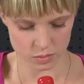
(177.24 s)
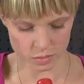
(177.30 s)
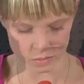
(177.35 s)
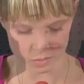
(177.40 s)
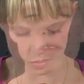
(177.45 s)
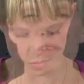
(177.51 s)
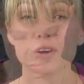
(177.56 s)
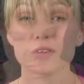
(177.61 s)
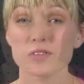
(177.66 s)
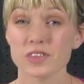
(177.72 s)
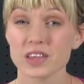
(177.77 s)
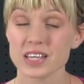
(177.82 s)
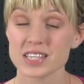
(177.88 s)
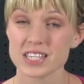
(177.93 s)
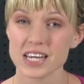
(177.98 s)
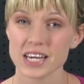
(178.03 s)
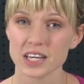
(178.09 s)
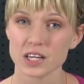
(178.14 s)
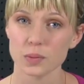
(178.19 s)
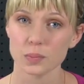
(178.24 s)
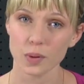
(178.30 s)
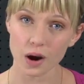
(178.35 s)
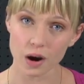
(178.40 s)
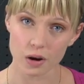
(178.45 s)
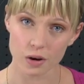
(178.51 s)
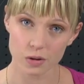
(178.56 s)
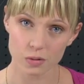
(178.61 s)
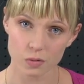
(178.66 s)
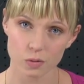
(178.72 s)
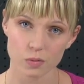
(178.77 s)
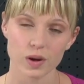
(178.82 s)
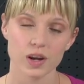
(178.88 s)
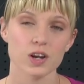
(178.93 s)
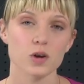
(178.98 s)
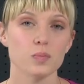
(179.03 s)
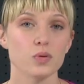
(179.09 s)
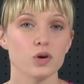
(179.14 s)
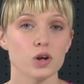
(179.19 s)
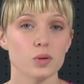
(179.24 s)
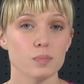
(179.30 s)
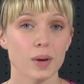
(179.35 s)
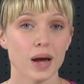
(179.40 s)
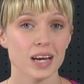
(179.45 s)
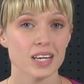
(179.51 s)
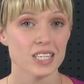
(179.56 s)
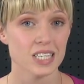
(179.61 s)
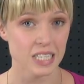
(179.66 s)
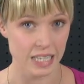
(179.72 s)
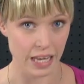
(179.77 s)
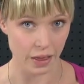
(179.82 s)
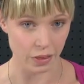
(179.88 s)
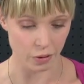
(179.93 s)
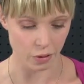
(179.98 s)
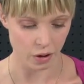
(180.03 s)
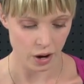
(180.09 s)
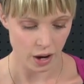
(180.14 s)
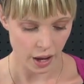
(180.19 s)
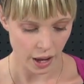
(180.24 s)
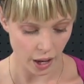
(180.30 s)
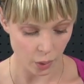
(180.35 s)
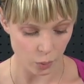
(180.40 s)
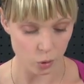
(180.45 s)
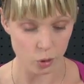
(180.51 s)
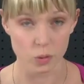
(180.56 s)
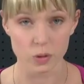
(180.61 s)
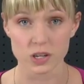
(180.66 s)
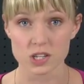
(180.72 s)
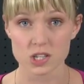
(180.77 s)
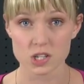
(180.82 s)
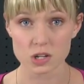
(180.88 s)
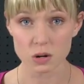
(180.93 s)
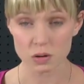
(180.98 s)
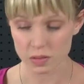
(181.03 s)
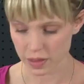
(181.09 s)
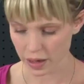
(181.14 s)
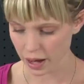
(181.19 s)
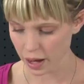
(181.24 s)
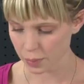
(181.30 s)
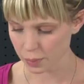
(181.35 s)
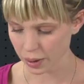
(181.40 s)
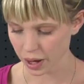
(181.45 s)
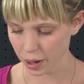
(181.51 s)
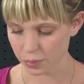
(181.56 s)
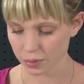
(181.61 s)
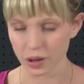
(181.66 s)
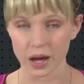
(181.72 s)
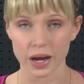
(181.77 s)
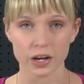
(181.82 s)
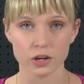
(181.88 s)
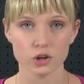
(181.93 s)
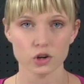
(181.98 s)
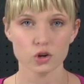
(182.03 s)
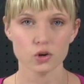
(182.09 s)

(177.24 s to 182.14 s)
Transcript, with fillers: Now that everything's taken apart, we're ready to put it back together. And we're going to start that by applying